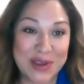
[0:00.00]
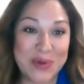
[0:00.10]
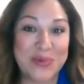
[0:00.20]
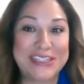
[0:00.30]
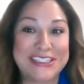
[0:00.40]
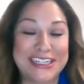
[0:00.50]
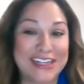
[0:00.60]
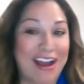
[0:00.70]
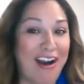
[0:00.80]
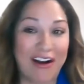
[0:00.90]
We did
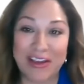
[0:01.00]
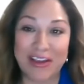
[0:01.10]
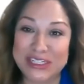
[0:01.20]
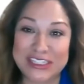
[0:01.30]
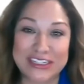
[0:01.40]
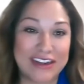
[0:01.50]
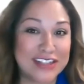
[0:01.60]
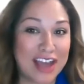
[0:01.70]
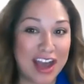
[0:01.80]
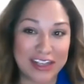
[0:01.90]
all we did
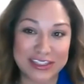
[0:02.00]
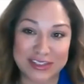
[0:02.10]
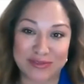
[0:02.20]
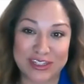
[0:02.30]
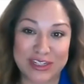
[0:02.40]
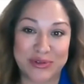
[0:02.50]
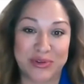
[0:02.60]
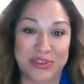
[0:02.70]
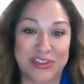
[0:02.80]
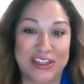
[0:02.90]
tons of really
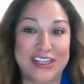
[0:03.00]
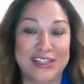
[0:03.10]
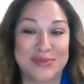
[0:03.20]
cool things.